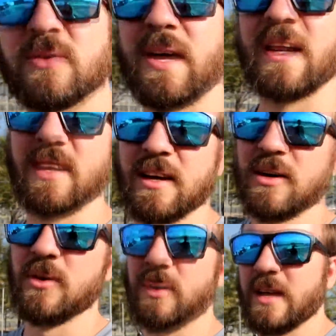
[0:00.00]
so I had to
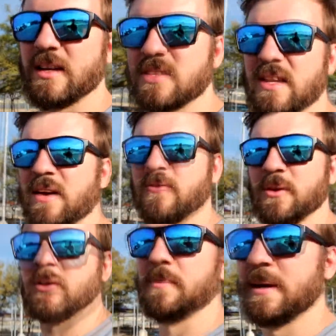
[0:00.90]
go uh, sit down for
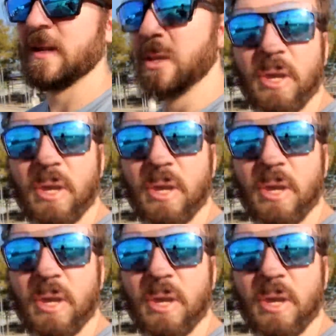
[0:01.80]
a little bit.